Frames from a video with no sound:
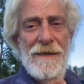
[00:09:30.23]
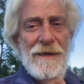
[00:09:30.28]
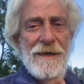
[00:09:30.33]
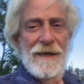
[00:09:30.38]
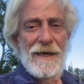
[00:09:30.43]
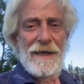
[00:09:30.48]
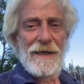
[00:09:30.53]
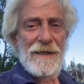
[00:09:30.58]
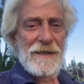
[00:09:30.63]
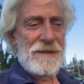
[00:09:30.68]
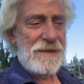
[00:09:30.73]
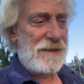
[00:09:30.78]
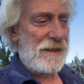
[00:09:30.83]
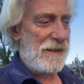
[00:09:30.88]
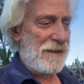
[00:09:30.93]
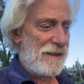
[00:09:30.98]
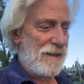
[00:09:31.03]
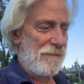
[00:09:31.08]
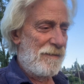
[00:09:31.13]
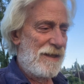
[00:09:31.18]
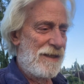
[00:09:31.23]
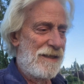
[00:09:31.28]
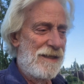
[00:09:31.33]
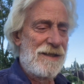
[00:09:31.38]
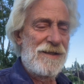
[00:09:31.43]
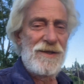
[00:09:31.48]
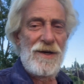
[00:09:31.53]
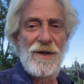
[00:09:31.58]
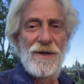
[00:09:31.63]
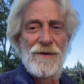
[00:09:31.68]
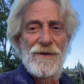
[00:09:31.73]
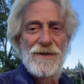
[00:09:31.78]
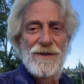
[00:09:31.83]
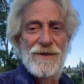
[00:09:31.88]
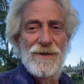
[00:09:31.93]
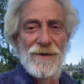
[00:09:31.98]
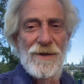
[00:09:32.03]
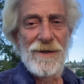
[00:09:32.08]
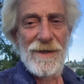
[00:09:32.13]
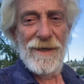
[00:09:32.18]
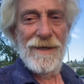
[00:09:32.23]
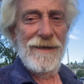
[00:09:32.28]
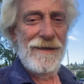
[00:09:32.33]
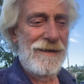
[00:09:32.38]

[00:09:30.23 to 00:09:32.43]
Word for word: I had seen them in the dollar store.